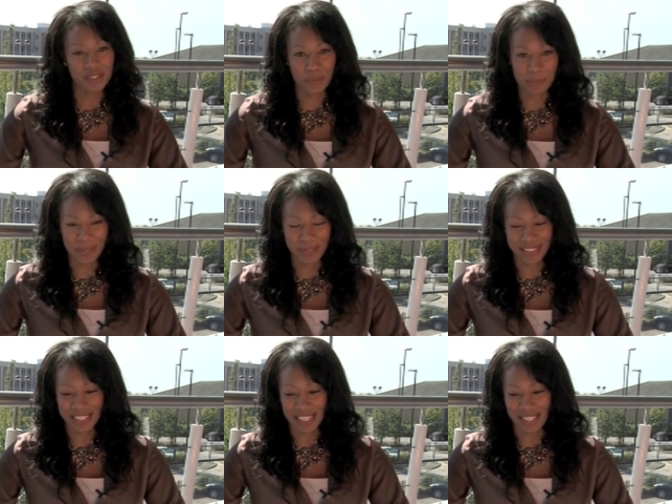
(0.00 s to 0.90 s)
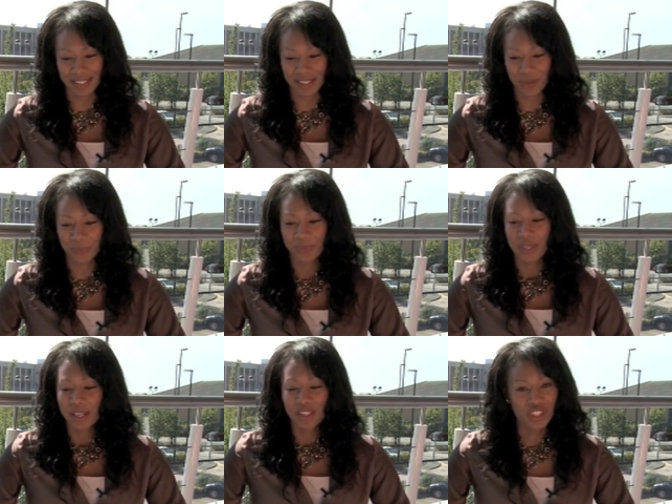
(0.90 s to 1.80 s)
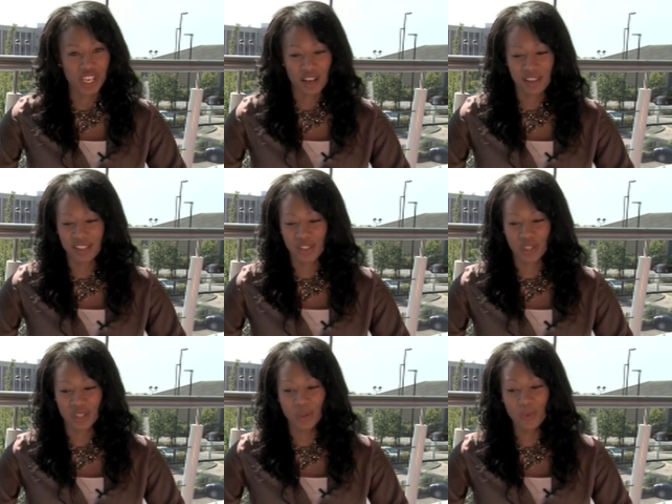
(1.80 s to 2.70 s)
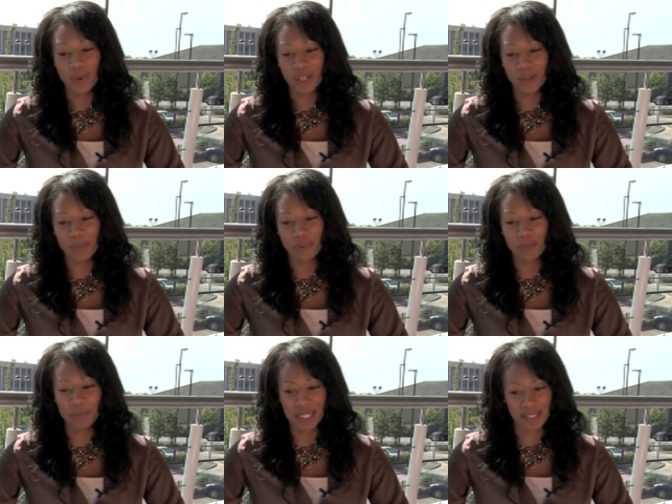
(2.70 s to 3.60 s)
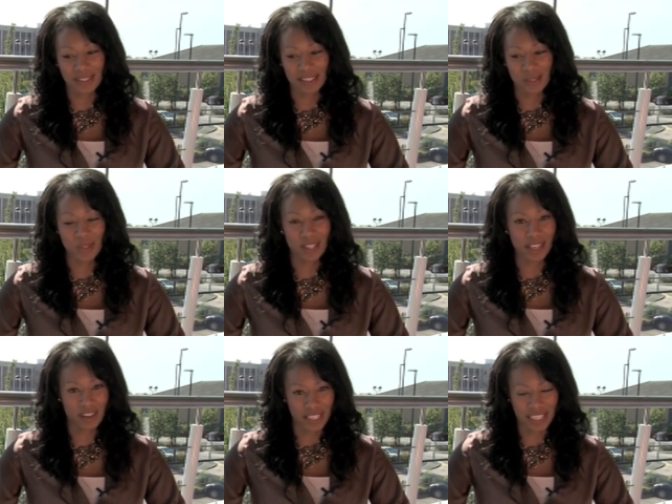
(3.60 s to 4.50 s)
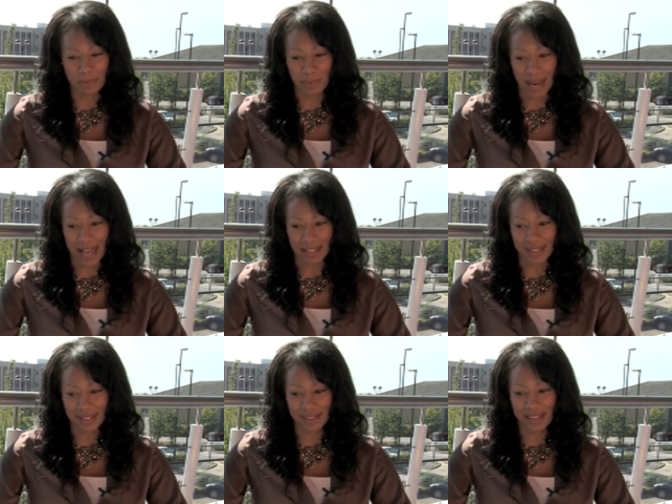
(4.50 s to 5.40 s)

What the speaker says: from Milton Keynes. She asks, you run a number of businesses under the ID brand.